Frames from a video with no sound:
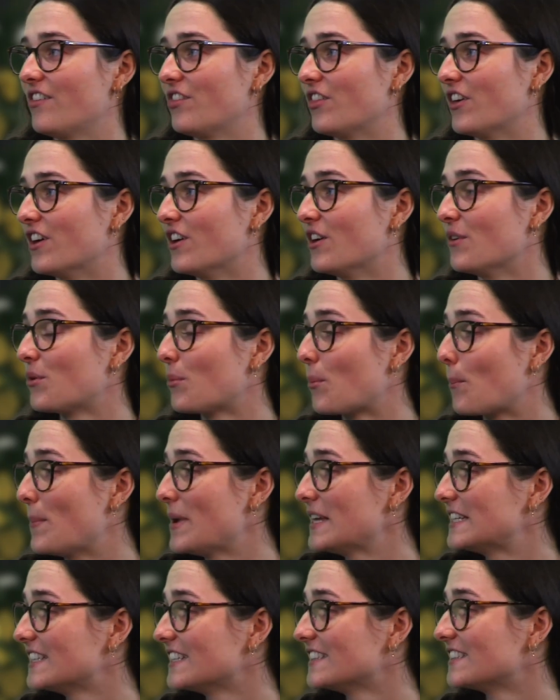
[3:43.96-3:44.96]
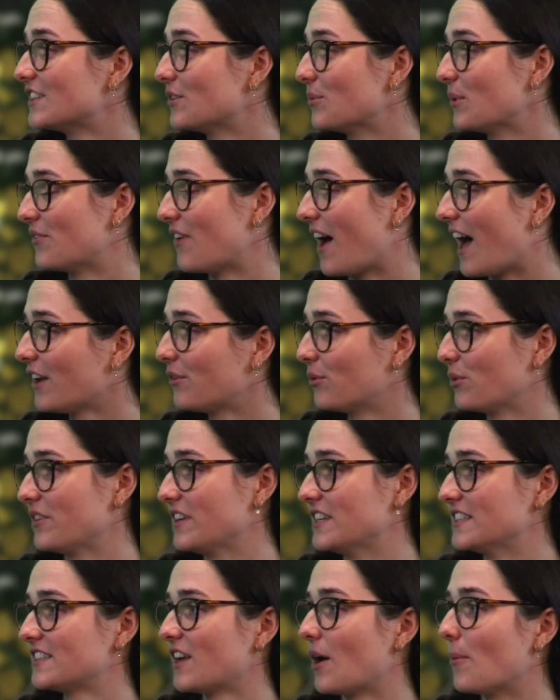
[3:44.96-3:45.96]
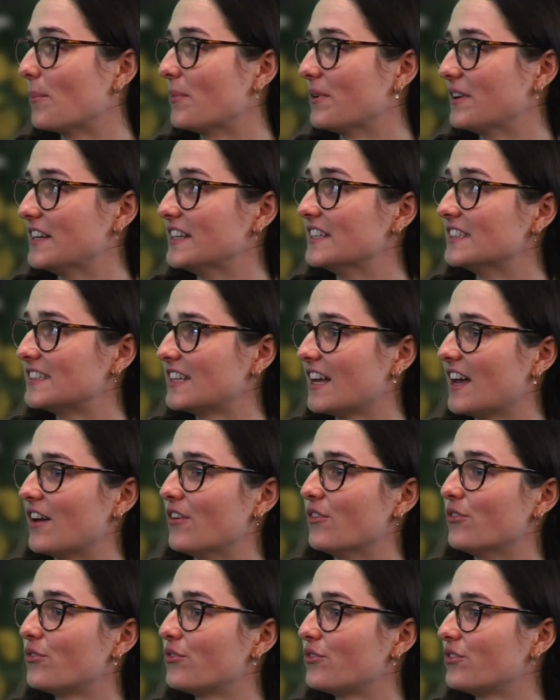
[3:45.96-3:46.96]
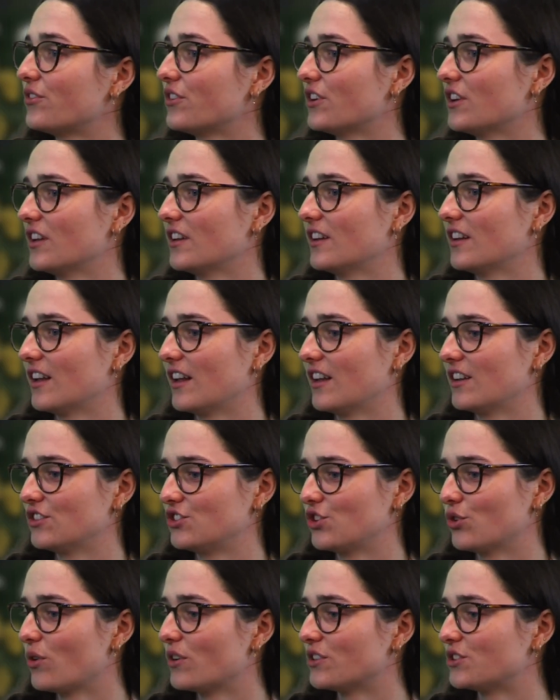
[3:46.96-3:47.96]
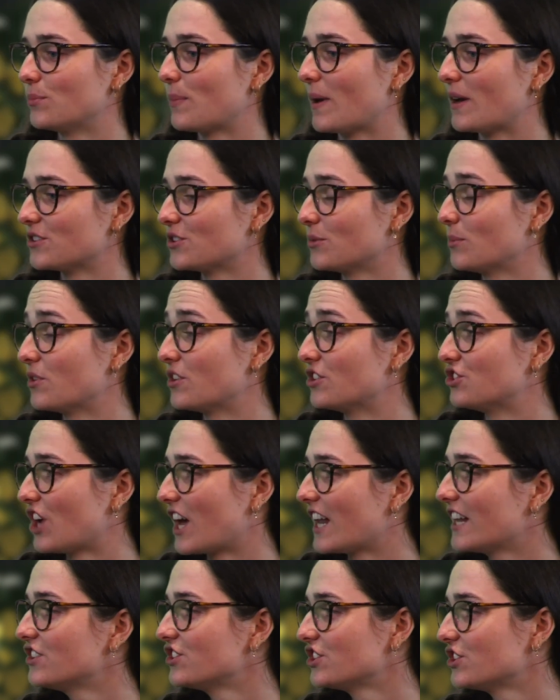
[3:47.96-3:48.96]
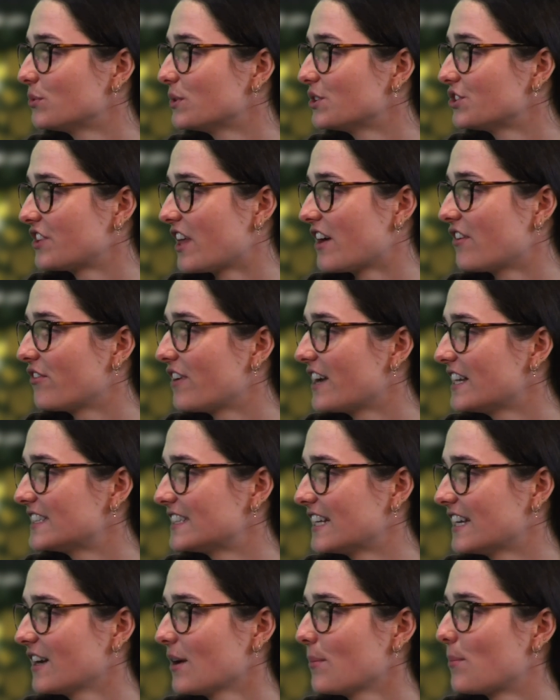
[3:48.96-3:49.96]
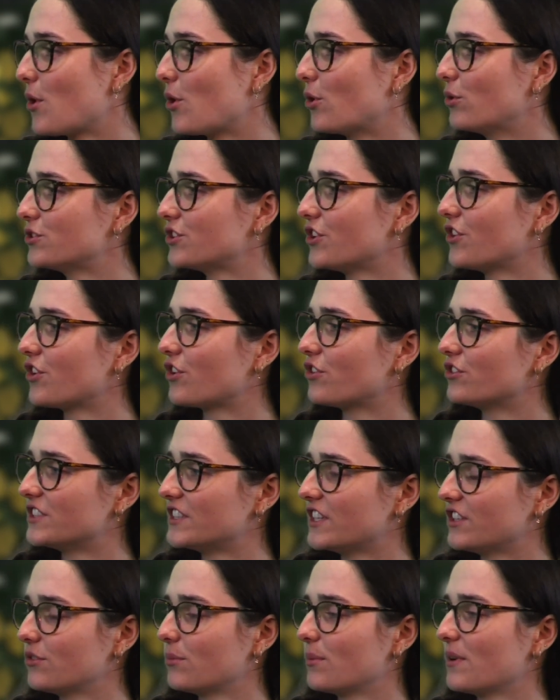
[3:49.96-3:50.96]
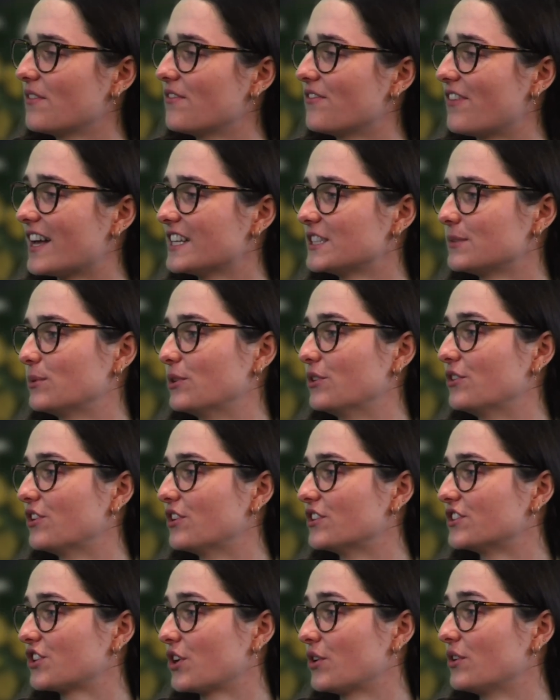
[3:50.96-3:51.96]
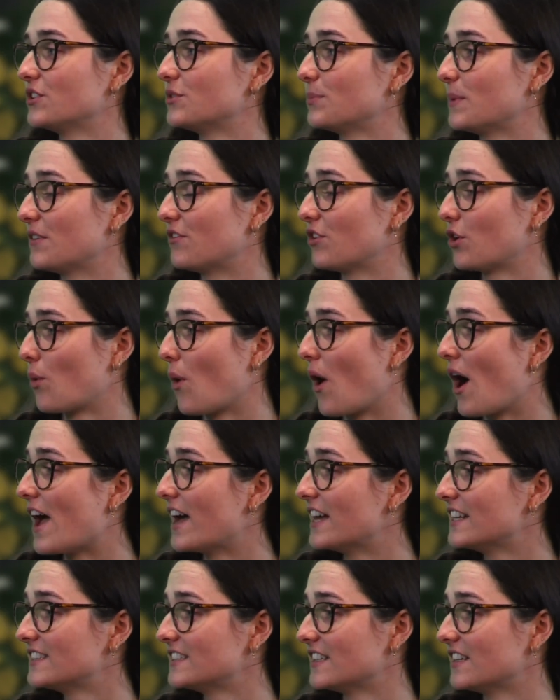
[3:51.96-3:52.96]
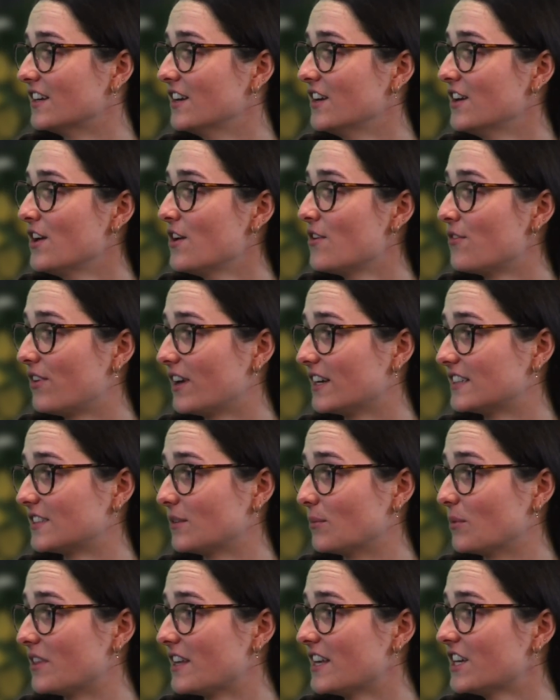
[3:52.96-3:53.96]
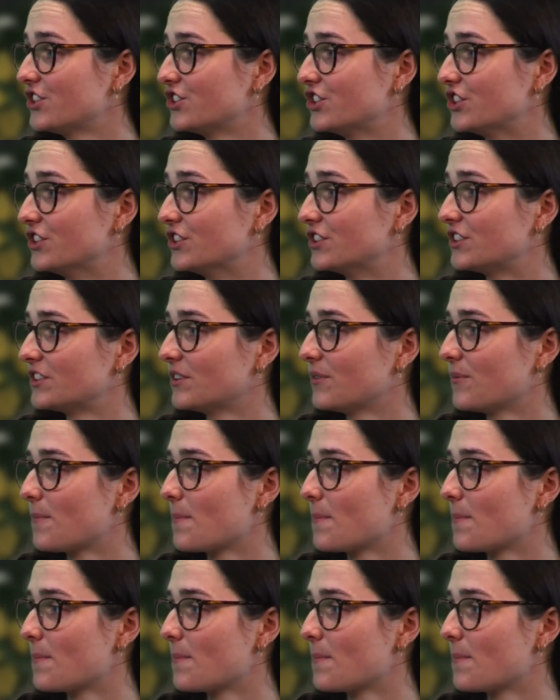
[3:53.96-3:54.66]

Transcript: The meetings that we've had with these companies have taught us about some of the challenges which they're facing, but also the considerable investment that's going to be required to fix some of the issues.